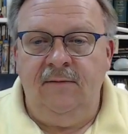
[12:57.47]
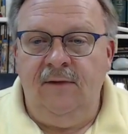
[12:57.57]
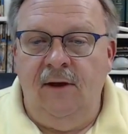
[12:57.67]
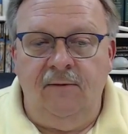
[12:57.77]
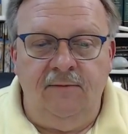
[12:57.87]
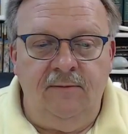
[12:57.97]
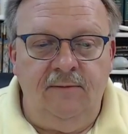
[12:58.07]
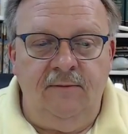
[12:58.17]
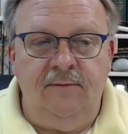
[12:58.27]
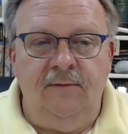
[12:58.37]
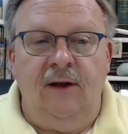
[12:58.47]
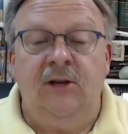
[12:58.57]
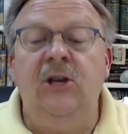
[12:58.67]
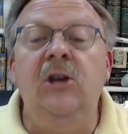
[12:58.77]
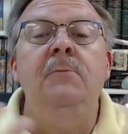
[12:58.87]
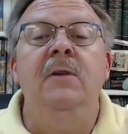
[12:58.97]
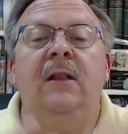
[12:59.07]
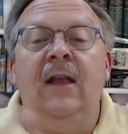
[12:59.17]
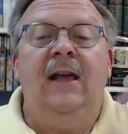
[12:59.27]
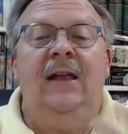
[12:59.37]
you know,
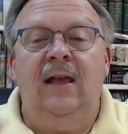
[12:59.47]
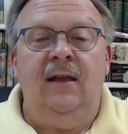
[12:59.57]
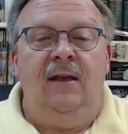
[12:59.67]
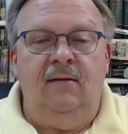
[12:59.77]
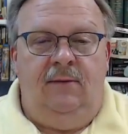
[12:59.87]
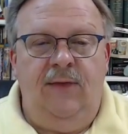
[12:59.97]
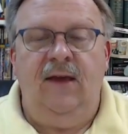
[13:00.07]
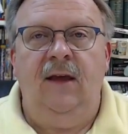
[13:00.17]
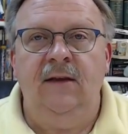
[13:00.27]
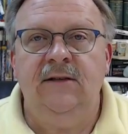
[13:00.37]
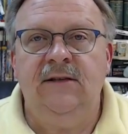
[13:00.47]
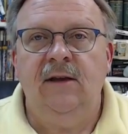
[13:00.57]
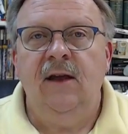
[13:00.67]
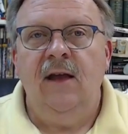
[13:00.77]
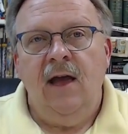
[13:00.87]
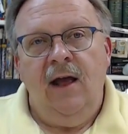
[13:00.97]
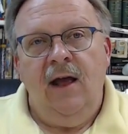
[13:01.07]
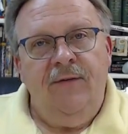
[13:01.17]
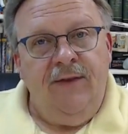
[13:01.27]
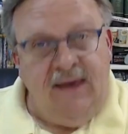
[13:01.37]
accumulating things.
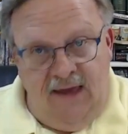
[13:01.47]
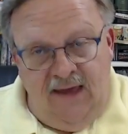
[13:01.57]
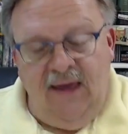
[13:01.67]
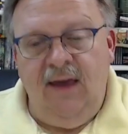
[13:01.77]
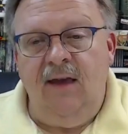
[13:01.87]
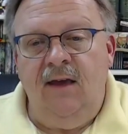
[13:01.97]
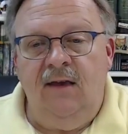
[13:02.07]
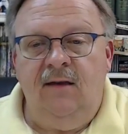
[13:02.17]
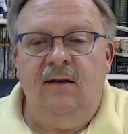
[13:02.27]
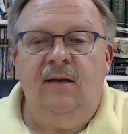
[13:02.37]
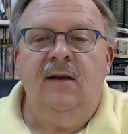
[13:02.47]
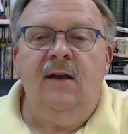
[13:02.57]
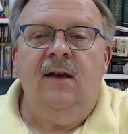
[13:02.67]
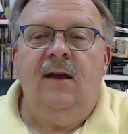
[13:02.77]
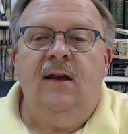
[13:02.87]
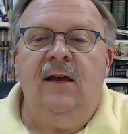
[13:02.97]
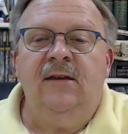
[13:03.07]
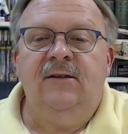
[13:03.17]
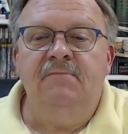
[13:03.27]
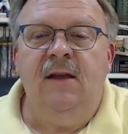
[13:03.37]
The king
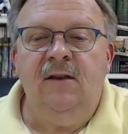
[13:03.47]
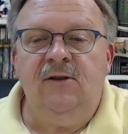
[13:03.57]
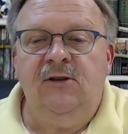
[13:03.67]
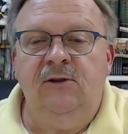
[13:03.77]
is meant